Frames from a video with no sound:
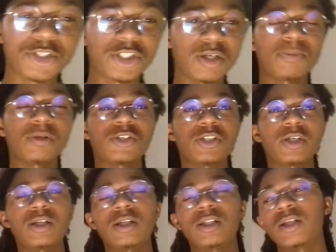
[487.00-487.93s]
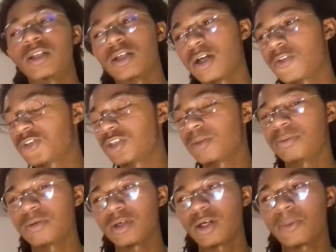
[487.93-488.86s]
that ship and shit, and then the other
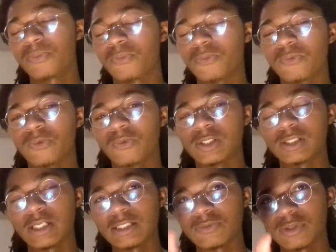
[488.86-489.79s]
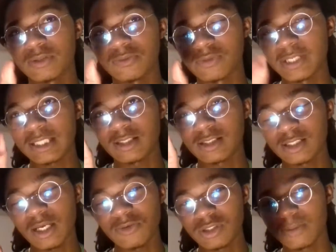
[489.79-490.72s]
ship pulled up, was that the
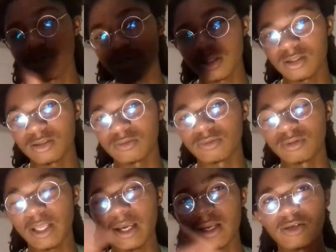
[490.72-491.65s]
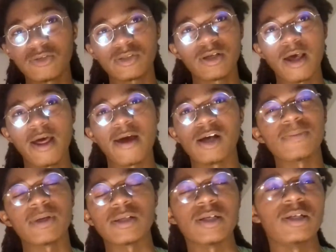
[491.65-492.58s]
same ship as, you know, Thanos? I
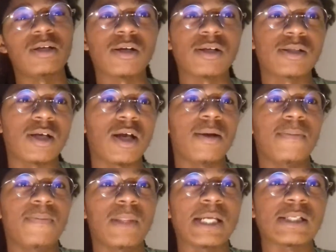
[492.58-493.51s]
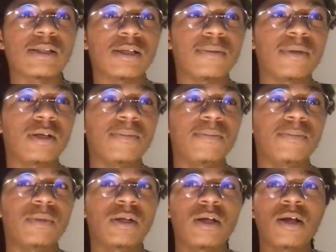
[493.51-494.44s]
was about to say Darkseid as him,
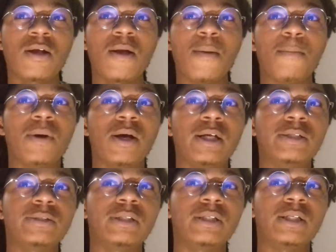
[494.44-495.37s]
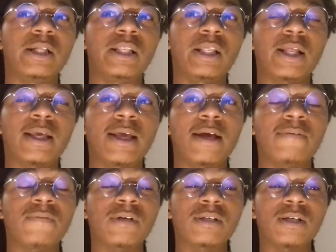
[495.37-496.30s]
but it looked like he
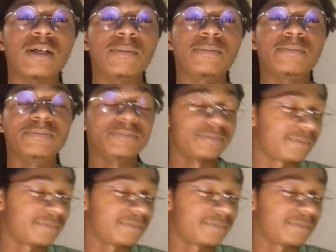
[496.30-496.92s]
got fucked up.